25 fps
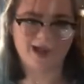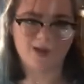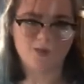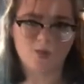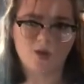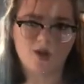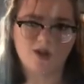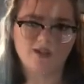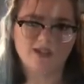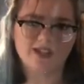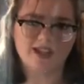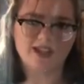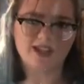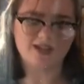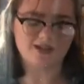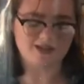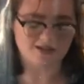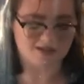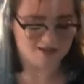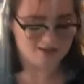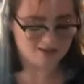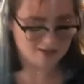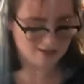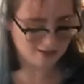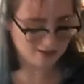want in.
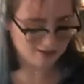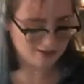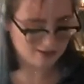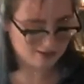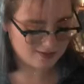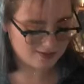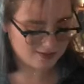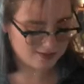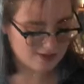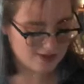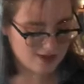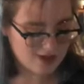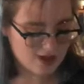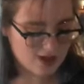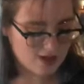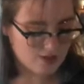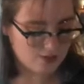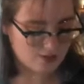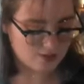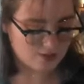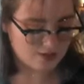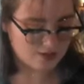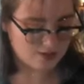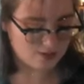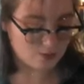
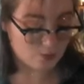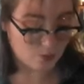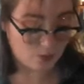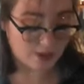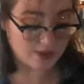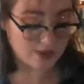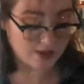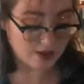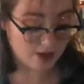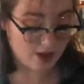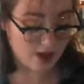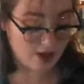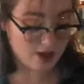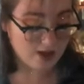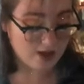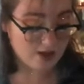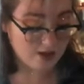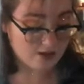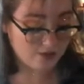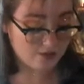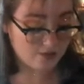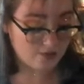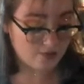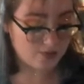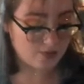When The Cut
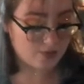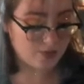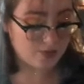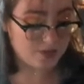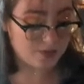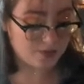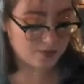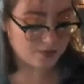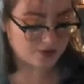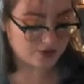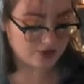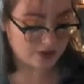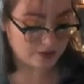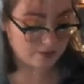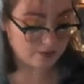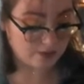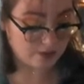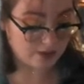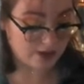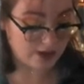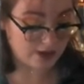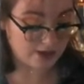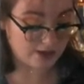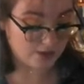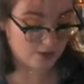interviewed people shaving
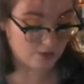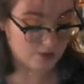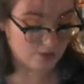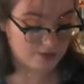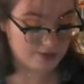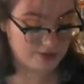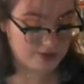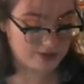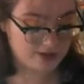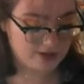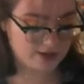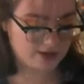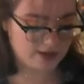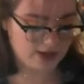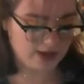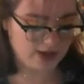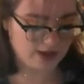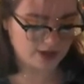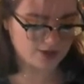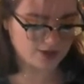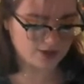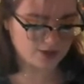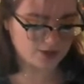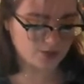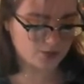their head in quarantine, the
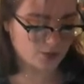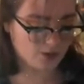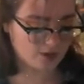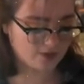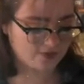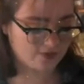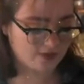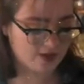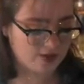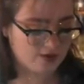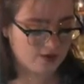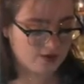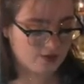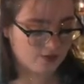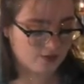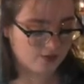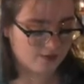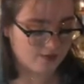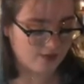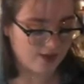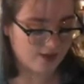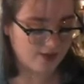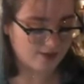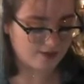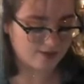answers, while varied, were
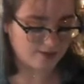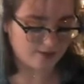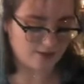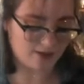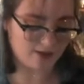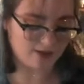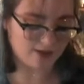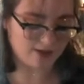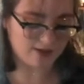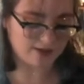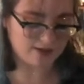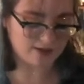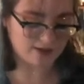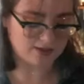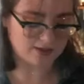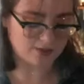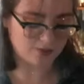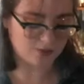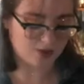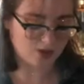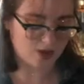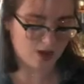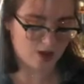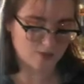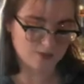valid and all had the
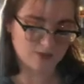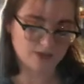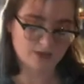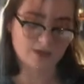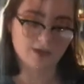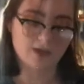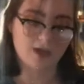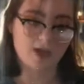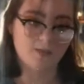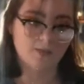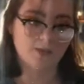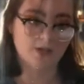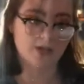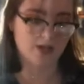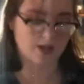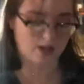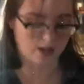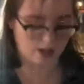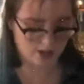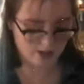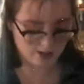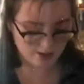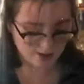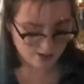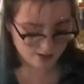similar common
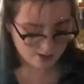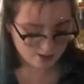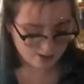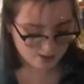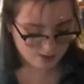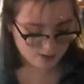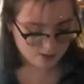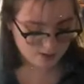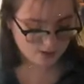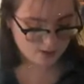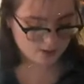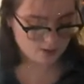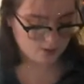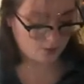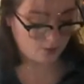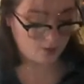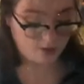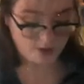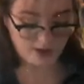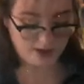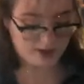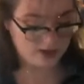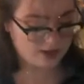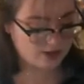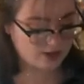denominator. One
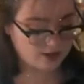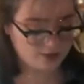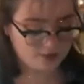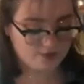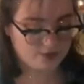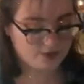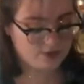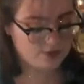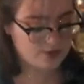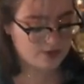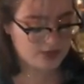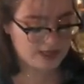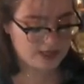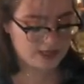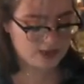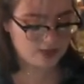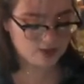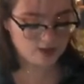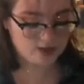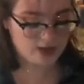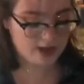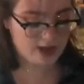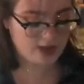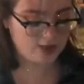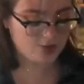interviewee,
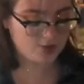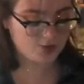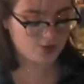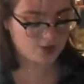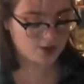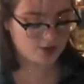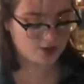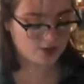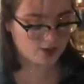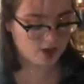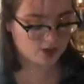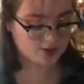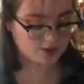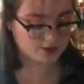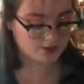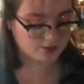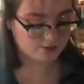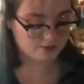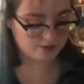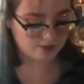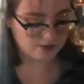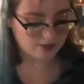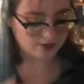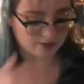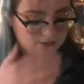Andrea, talks on
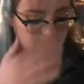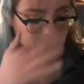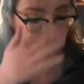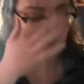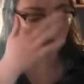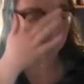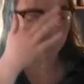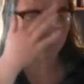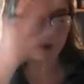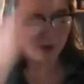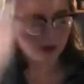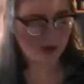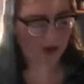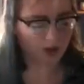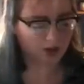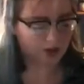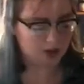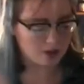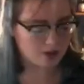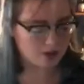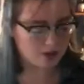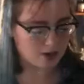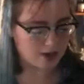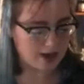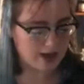feeling free when
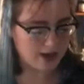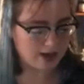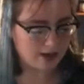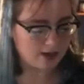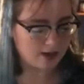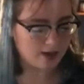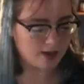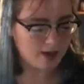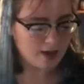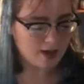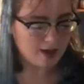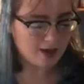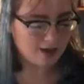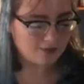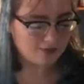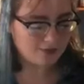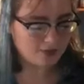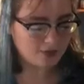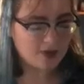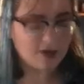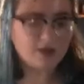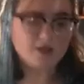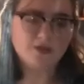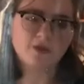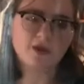cutting their hair and viewed
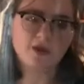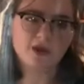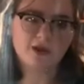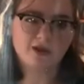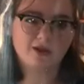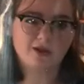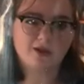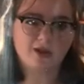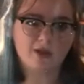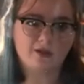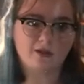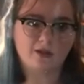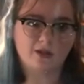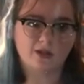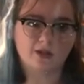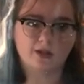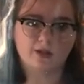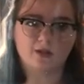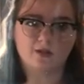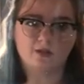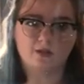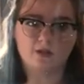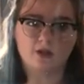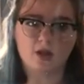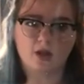it as very grounding in
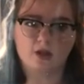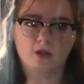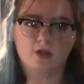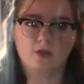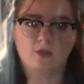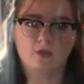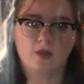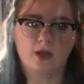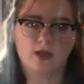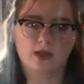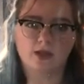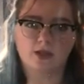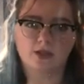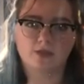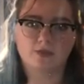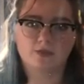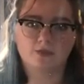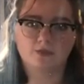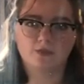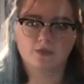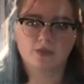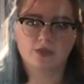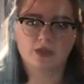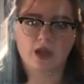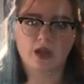an otherwise
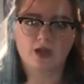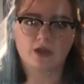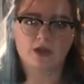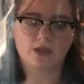scary